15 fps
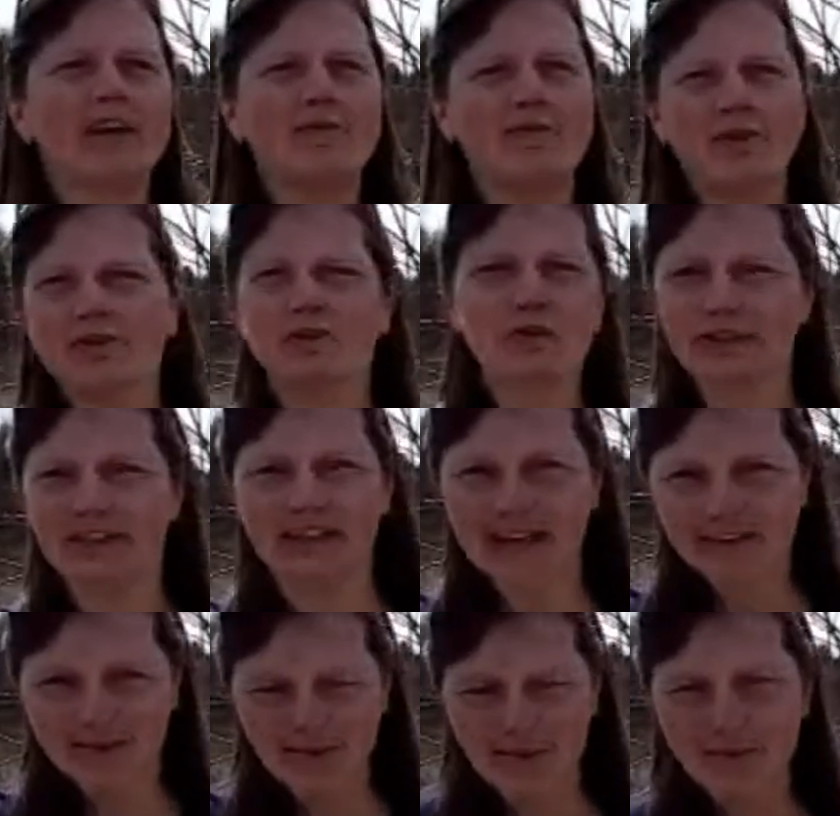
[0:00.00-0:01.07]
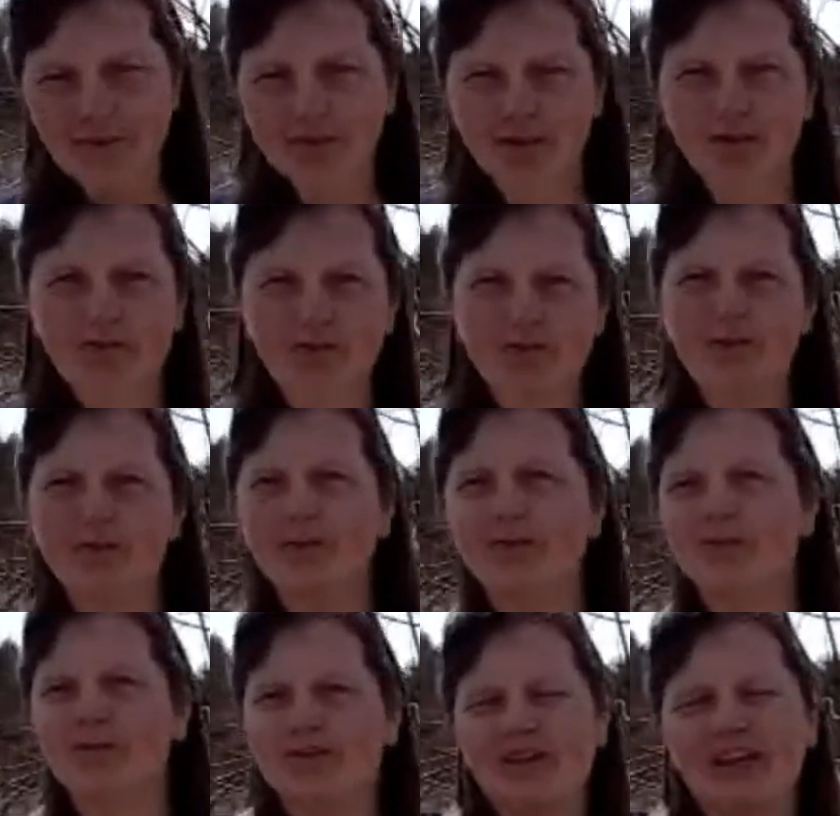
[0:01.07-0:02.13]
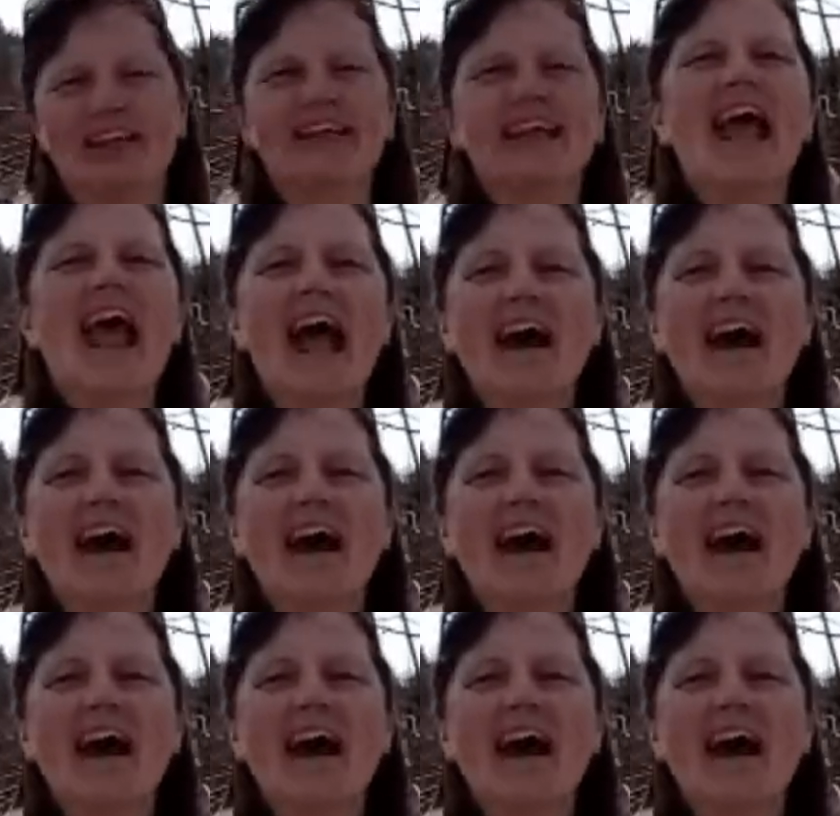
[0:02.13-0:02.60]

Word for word: virtual classroom through your screen.